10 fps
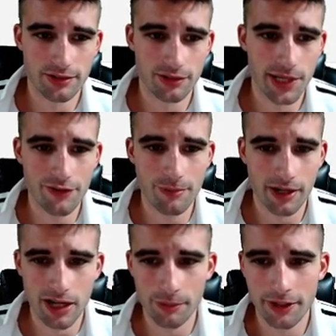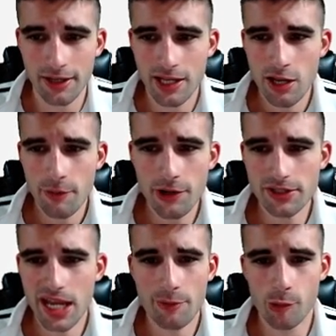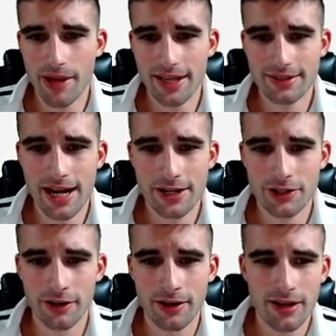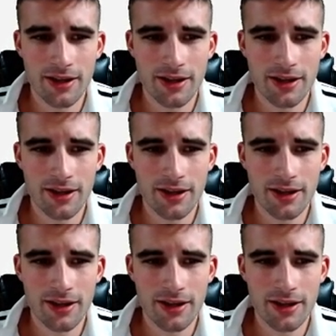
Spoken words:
So David Montgomery, we know he's a capable pass catcher.